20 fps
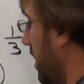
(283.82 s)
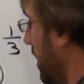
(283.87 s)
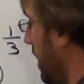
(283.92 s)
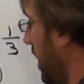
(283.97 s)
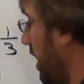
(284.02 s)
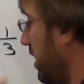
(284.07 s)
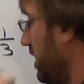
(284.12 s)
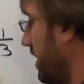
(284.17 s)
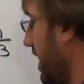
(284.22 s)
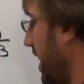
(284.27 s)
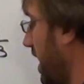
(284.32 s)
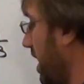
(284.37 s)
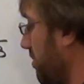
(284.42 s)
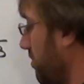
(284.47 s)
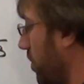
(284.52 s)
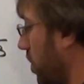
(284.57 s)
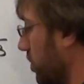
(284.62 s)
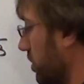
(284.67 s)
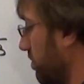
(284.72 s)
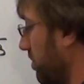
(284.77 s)
And you
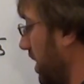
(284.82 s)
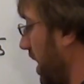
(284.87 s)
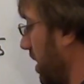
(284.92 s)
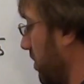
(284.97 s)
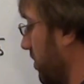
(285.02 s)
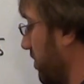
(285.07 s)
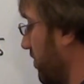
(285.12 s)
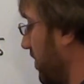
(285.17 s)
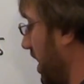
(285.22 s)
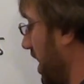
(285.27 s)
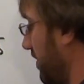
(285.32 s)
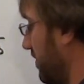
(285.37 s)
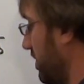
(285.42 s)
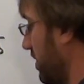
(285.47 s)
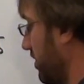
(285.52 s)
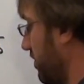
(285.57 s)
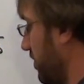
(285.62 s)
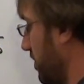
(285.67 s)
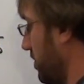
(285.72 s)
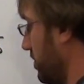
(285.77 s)
can't multiply it with 5 to
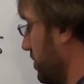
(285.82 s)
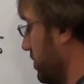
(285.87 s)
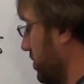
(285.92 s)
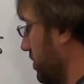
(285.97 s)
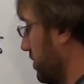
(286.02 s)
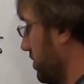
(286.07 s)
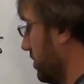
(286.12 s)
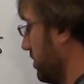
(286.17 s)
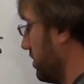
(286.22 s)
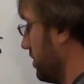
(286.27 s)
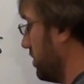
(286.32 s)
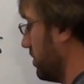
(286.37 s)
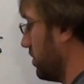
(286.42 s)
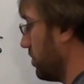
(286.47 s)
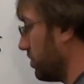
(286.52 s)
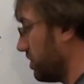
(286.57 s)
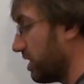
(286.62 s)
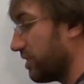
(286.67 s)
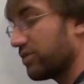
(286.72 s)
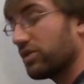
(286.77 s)
the 1st.
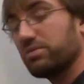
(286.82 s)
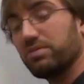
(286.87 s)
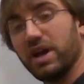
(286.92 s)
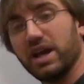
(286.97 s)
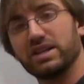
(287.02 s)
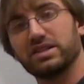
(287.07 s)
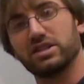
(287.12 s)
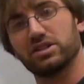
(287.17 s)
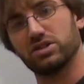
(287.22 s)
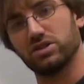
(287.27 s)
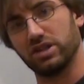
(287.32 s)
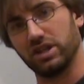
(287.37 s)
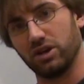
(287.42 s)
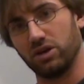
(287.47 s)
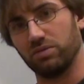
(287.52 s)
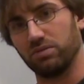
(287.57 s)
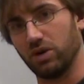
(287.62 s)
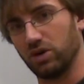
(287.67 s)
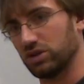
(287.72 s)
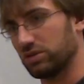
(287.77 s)
They're different bases, so they
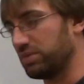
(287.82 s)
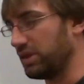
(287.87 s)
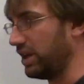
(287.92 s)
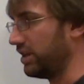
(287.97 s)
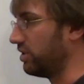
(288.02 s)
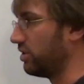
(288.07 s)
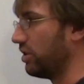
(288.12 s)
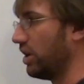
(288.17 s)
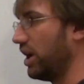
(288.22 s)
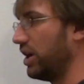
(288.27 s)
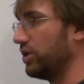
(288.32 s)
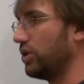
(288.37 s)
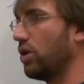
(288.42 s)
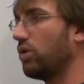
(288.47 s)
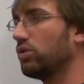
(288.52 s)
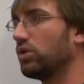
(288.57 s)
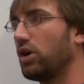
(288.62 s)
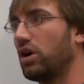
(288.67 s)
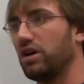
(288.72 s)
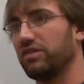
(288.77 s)
don't multiply. No
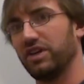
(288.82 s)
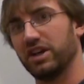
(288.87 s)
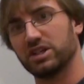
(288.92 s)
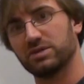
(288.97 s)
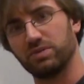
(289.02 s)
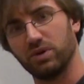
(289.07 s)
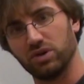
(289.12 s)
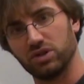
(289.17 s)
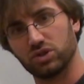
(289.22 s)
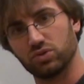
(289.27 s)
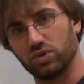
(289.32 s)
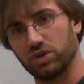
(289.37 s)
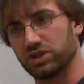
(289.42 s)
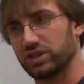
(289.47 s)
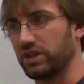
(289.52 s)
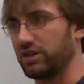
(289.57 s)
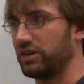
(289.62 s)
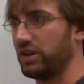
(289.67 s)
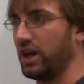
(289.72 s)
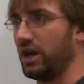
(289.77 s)
law of exponents works
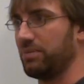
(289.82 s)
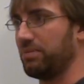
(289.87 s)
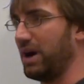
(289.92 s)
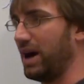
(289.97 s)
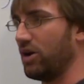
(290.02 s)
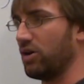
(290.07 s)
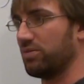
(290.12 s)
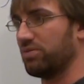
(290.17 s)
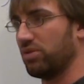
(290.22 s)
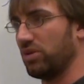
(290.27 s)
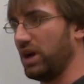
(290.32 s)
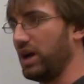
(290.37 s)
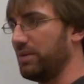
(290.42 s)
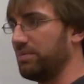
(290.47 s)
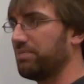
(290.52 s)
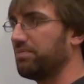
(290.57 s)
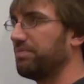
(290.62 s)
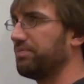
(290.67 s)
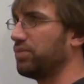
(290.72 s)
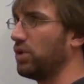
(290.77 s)
there.
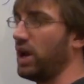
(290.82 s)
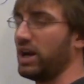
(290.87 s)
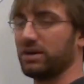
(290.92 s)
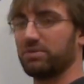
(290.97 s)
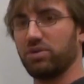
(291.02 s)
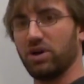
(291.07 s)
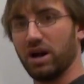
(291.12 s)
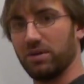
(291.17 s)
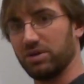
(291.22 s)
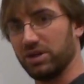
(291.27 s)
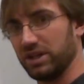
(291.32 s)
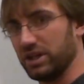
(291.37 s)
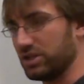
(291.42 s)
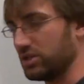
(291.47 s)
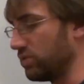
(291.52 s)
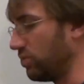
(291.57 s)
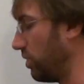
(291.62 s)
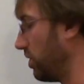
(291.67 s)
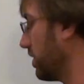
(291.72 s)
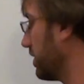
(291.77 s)
Product property
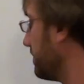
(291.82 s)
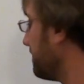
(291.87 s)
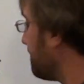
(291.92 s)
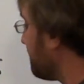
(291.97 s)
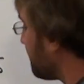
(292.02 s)
doesn't work.